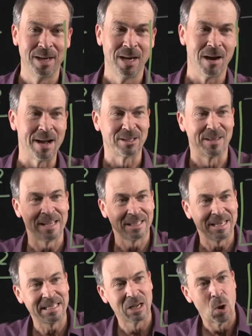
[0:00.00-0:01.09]
All right, so that's at
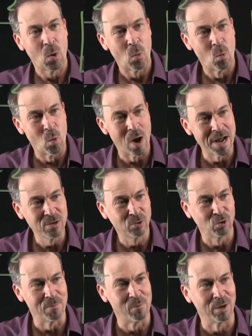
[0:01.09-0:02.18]
least one
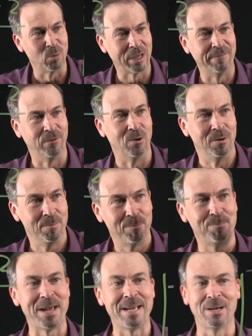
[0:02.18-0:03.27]
group of what I'm looking for.
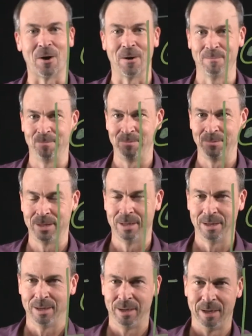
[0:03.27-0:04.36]
Bingo.
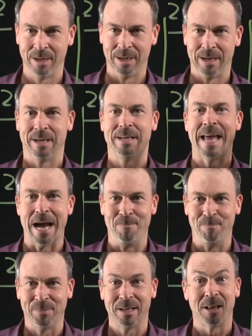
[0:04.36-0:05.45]
Now,
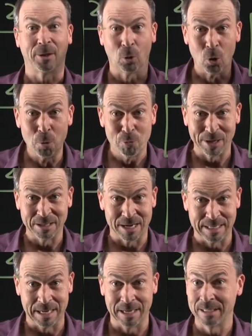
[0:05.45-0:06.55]
like all brilliant
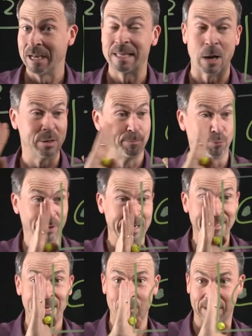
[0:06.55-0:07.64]
ideas, that was
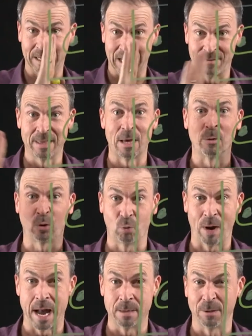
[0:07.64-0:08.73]
brilliant, that was clever, that was
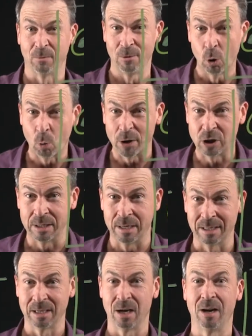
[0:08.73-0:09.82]
grand, but the real question
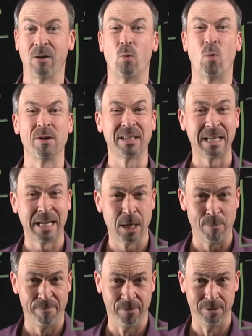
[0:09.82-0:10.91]
is, was it
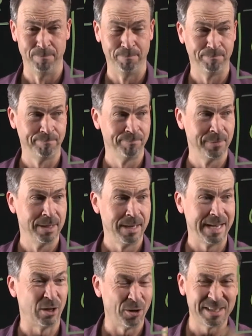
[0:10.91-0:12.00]
helpful?
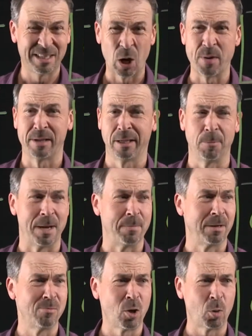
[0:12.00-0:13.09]
It got us going a little bit, but
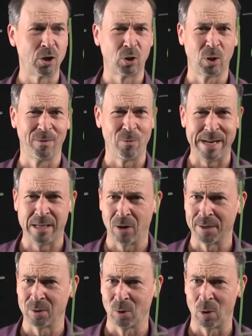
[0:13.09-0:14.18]
I'm not quite sure if it really got
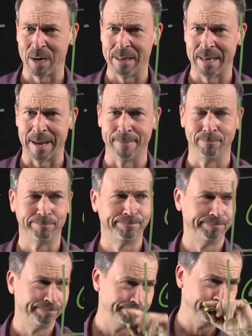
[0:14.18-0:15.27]
us all the way there.
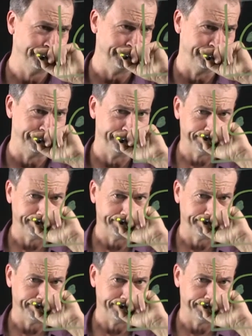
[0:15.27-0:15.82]
All